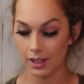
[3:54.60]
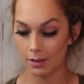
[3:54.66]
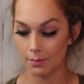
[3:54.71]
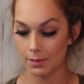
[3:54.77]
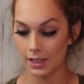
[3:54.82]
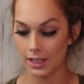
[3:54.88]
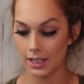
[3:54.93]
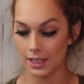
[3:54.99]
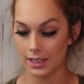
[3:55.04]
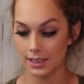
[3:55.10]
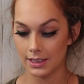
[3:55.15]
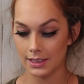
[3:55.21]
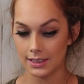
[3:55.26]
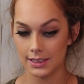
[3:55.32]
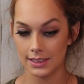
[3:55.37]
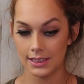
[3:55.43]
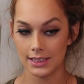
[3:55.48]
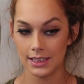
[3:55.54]

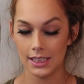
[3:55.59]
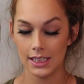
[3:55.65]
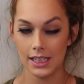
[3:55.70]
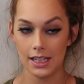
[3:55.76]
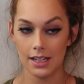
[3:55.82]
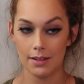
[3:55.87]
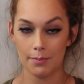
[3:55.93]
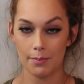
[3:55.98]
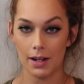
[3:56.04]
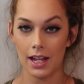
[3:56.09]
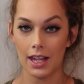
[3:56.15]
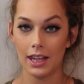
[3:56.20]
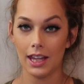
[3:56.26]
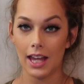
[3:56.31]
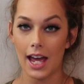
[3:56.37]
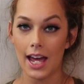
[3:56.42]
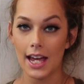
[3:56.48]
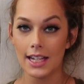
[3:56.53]
because my
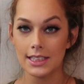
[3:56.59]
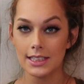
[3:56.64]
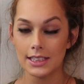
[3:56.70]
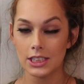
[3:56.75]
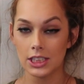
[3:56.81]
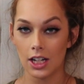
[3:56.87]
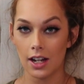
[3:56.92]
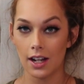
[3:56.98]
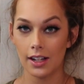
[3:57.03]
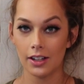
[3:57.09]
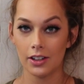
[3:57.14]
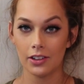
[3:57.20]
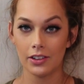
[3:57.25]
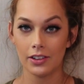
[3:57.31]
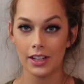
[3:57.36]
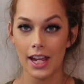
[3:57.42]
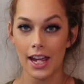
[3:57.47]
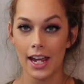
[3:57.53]
last
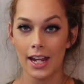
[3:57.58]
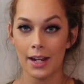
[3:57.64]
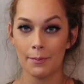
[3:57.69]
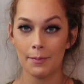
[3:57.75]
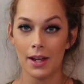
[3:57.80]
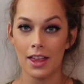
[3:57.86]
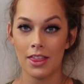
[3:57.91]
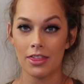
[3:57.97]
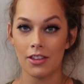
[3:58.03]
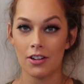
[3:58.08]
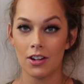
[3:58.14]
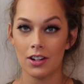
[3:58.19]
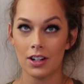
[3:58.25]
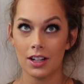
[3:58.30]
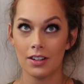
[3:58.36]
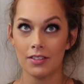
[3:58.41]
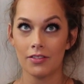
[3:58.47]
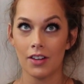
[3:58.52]
child came at
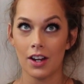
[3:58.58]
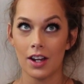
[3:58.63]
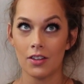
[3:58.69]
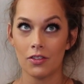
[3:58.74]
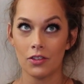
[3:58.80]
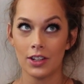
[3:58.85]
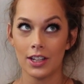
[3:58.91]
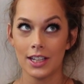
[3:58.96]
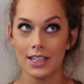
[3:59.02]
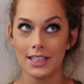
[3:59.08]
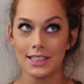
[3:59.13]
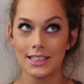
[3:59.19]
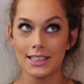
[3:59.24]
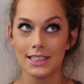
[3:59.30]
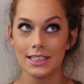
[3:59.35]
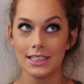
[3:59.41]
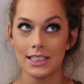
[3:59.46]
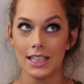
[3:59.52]
35
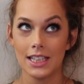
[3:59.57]
weeks